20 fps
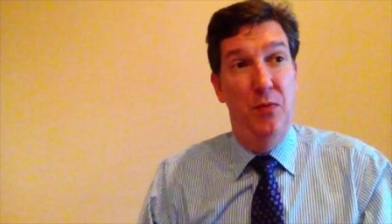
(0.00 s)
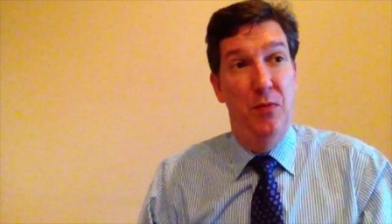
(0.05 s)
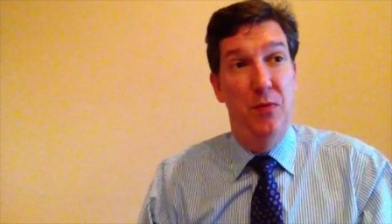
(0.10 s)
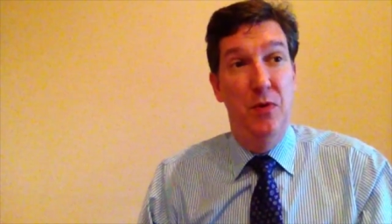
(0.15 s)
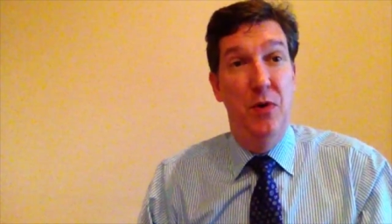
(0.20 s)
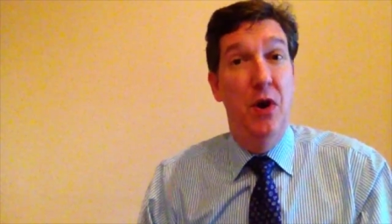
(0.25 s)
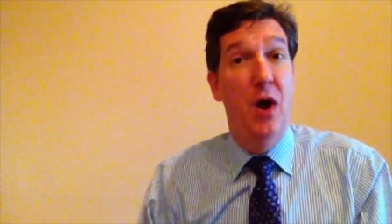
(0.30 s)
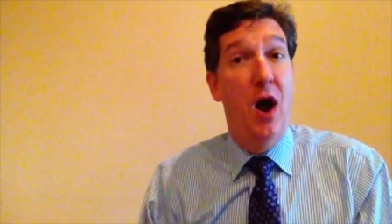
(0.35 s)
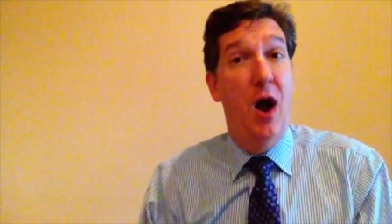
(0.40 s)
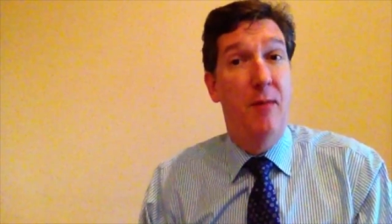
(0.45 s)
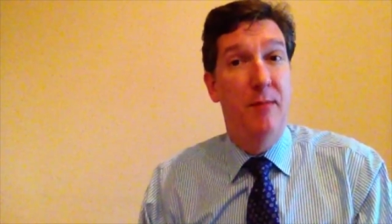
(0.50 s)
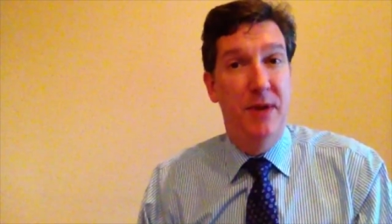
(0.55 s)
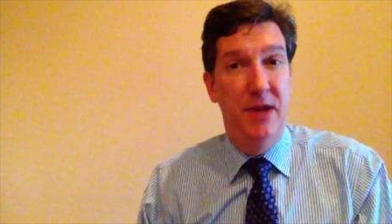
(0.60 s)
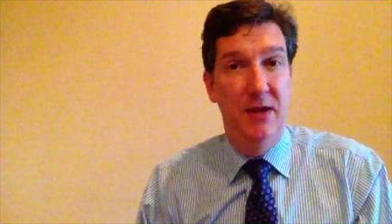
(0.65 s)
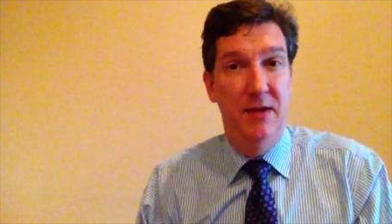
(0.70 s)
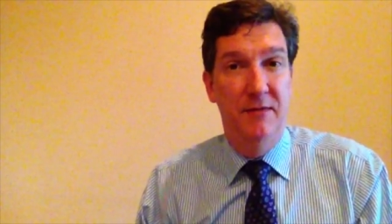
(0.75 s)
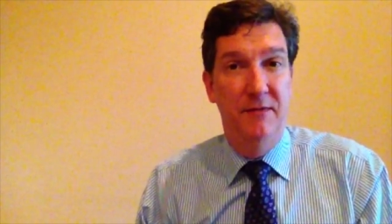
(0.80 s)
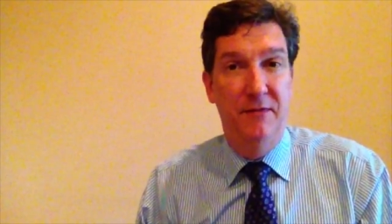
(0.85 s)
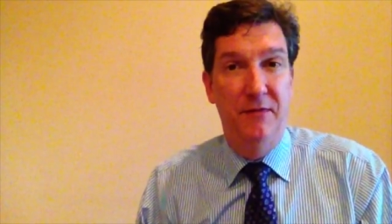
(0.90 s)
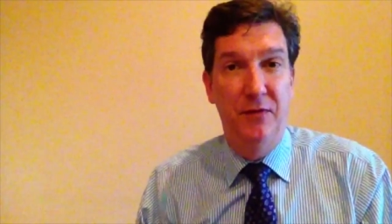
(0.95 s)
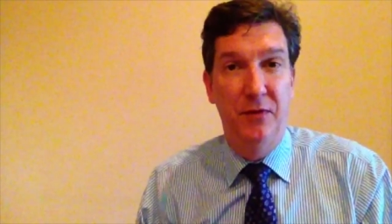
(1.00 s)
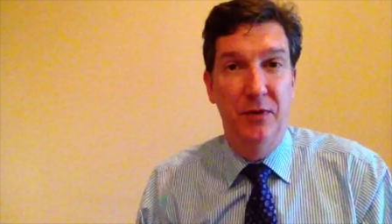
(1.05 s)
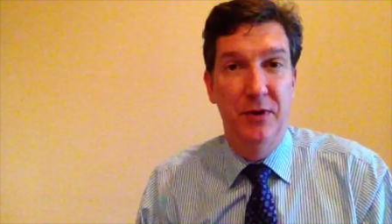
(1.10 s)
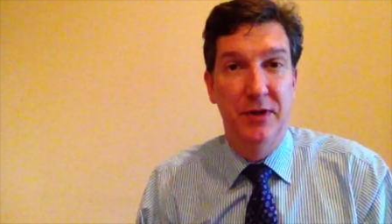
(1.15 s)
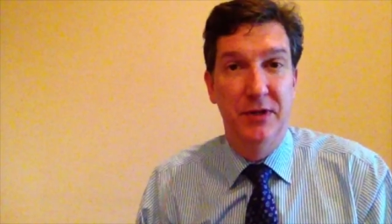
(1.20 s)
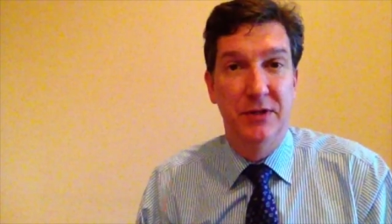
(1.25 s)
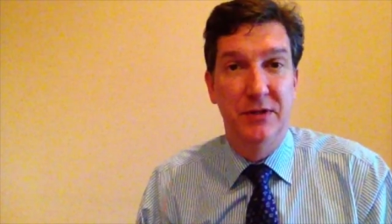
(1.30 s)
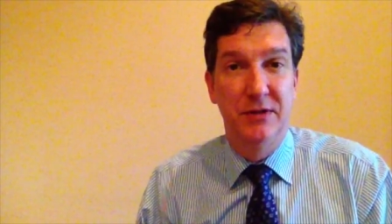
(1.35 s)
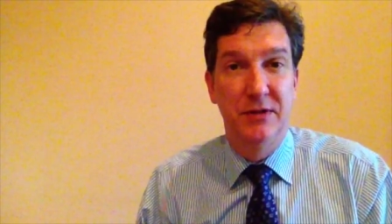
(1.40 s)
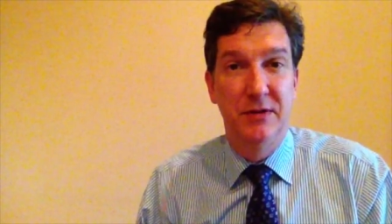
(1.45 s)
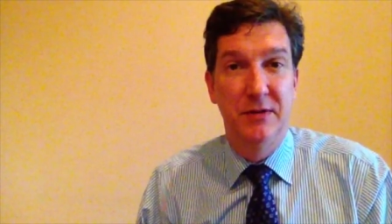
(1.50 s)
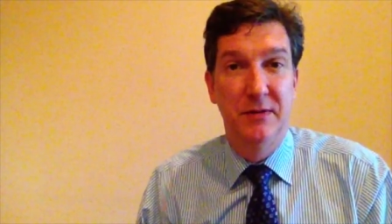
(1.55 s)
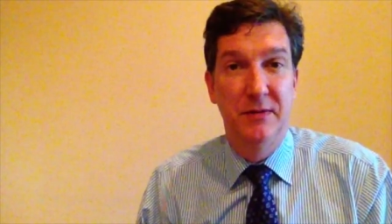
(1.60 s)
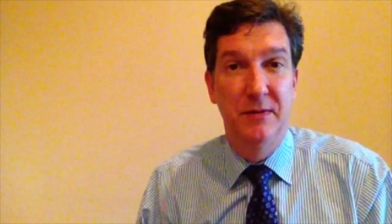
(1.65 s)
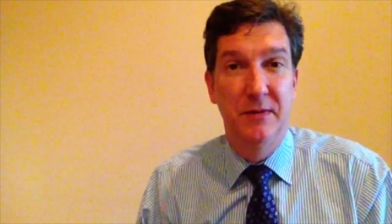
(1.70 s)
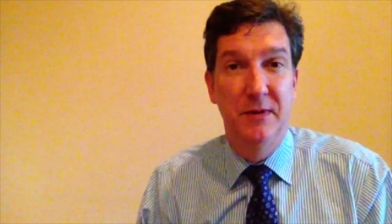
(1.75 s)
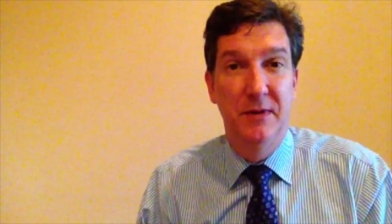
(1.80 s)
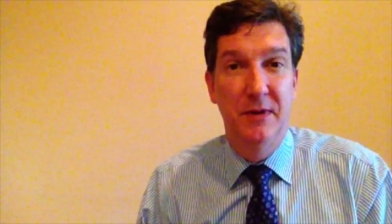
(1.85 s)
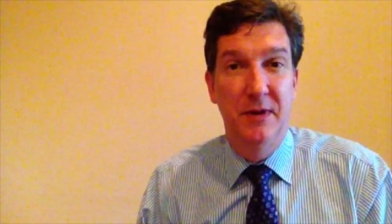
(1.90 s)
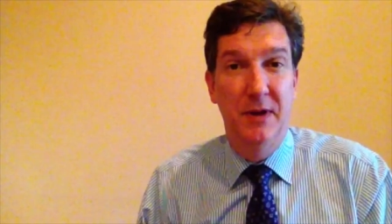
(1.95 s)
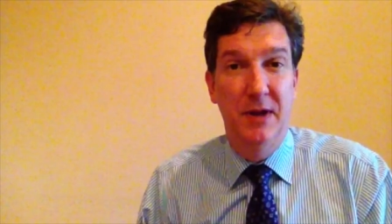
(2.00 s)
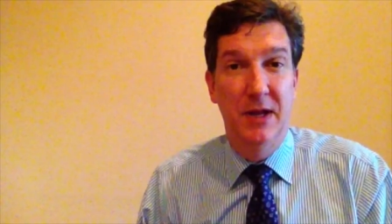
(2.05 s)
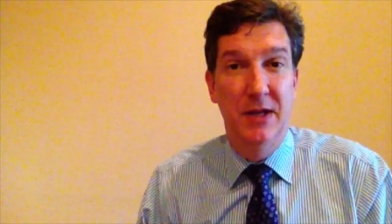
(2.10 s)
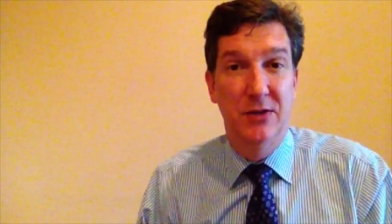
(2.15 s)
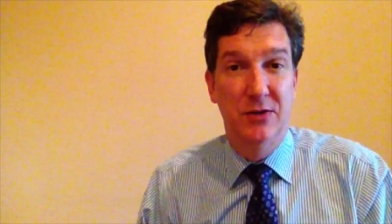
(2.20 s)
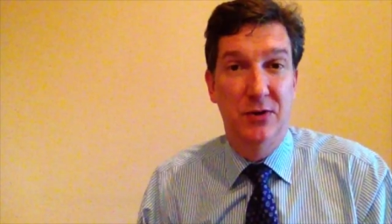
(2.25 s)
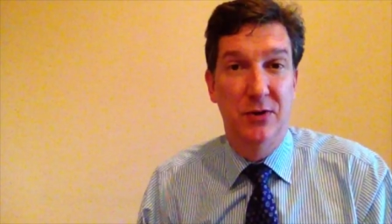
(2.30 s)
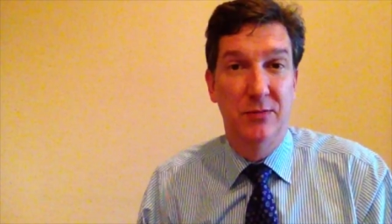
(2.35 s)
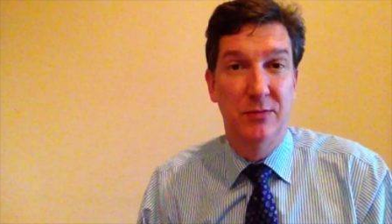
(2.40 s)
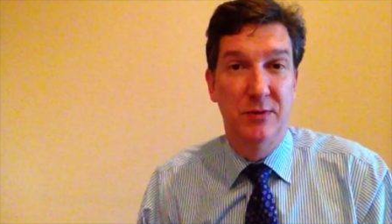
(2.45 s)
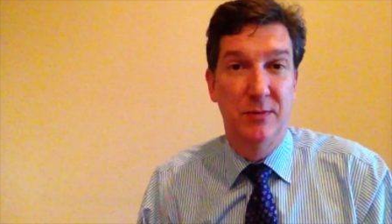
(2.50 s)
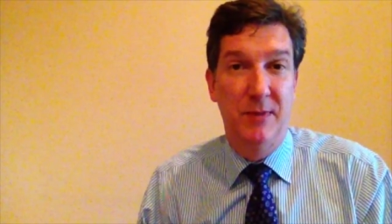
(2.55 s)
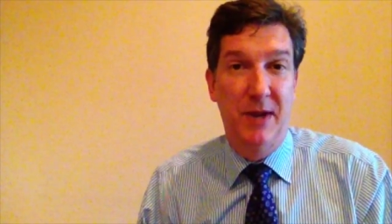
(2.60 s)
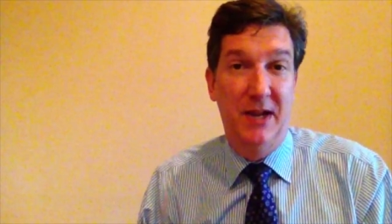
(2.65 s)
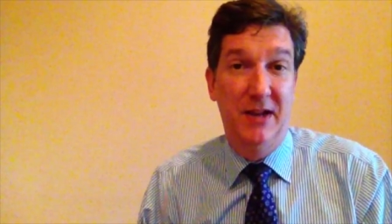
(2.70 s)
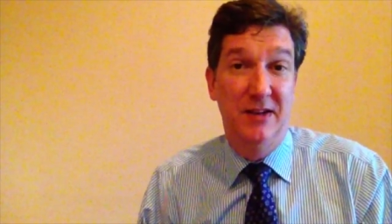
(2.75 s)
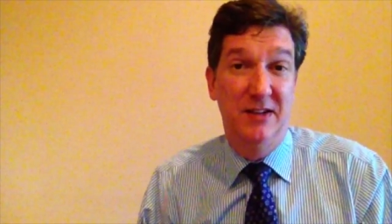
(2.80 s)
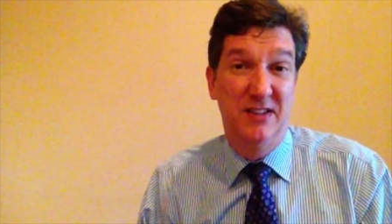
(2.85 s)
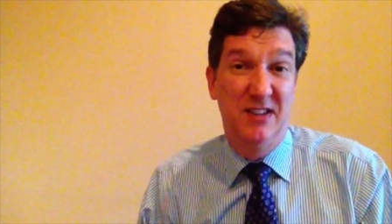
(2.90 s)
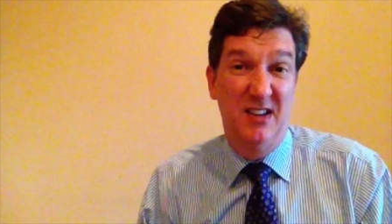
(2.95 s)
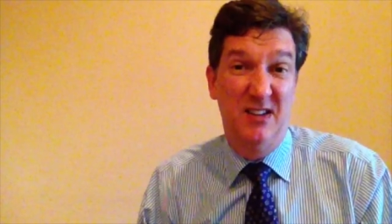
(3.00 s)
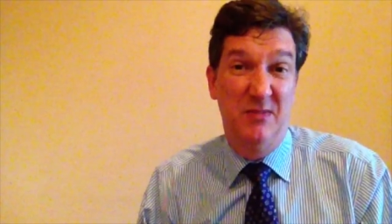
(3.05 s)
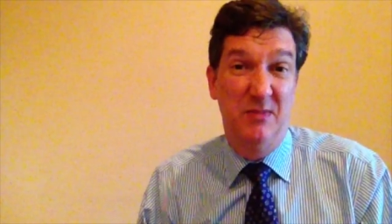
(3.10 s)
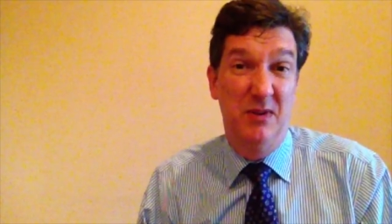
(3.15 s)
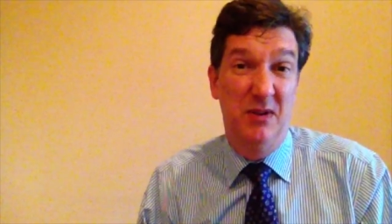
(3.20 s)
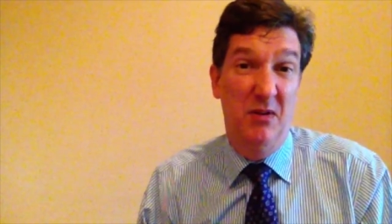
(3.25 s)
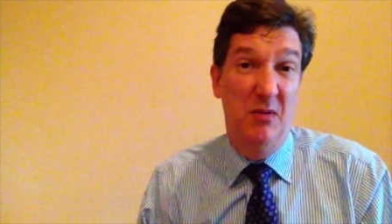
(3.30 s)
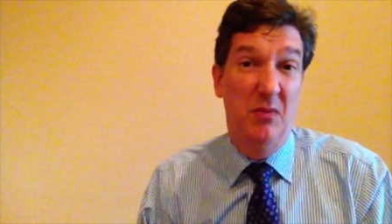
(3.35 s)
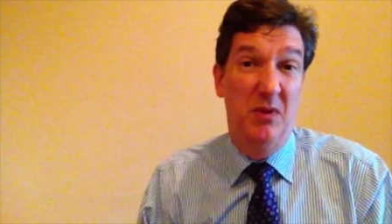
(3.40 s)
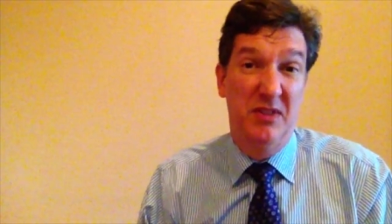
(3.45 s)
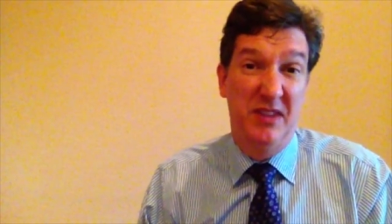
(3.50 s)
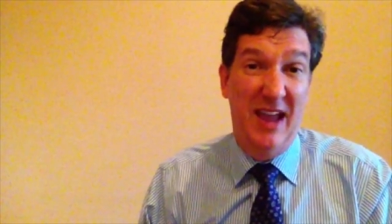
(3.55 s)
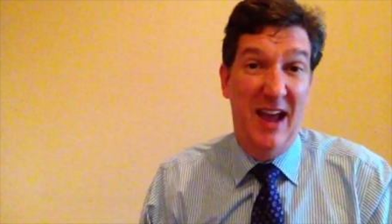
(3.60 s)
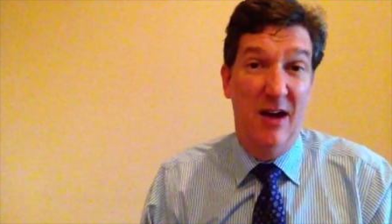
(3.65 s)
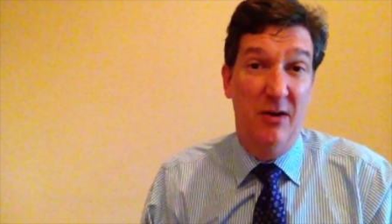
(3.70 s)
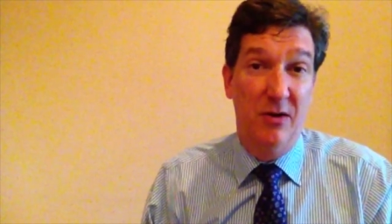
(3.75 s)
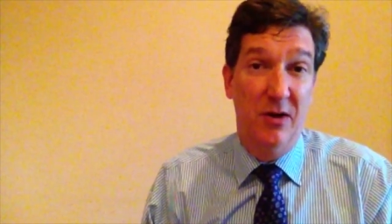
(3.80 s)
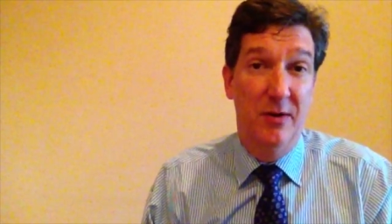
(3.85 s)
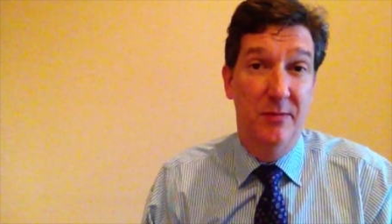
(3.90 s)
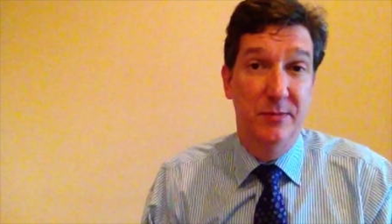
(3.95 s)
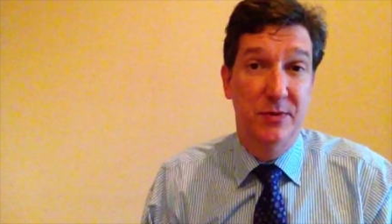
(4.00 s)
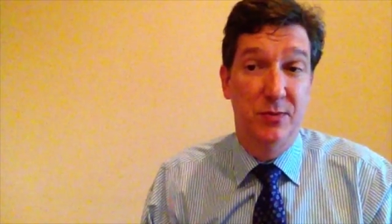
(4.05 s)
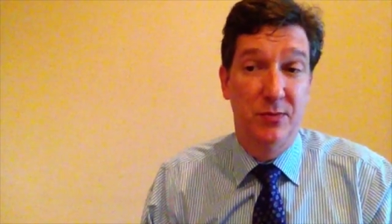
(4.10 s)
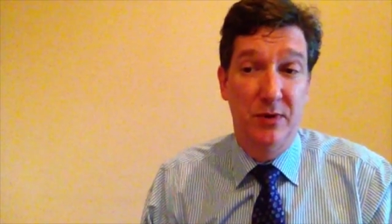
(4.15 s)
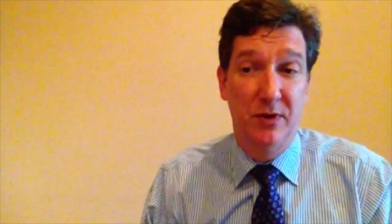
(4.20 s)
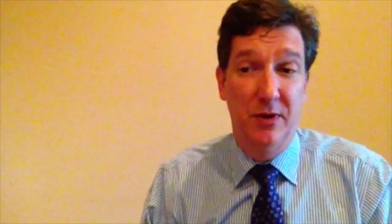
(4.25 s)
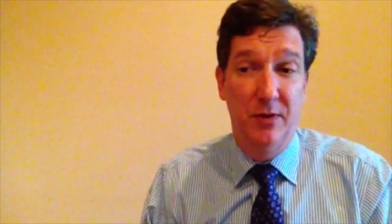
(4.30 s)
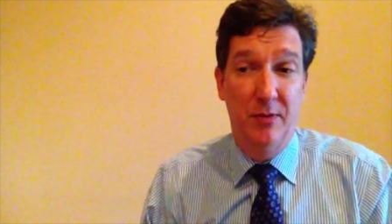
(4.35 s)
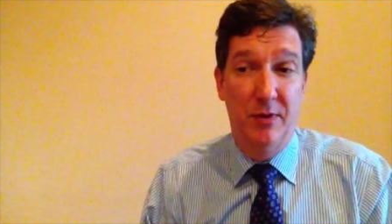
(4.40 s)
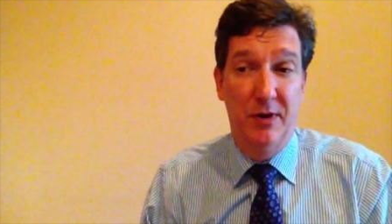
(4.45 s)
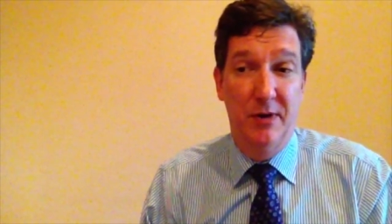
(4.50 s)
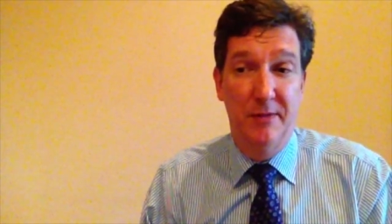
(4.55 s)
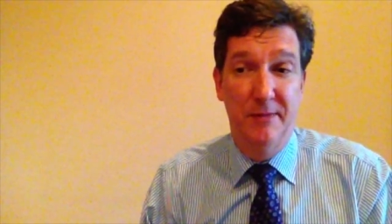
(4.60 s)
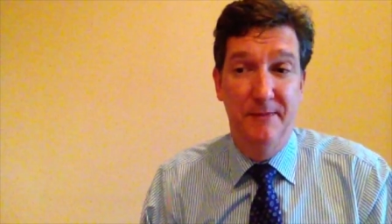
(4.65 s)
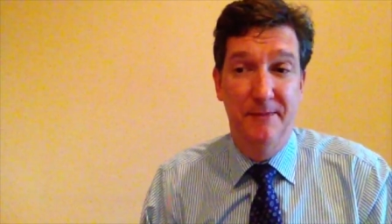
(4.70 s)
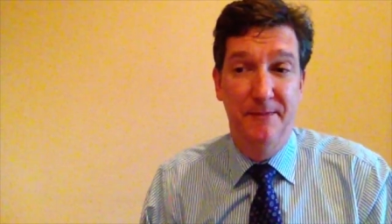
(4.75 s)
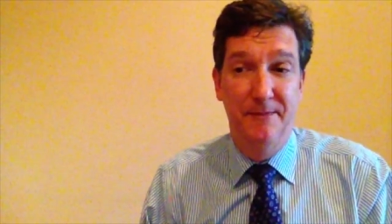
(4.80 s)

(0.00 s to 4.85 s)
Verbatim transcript: not be influenced in terms of making assessment on what the outcomes really were.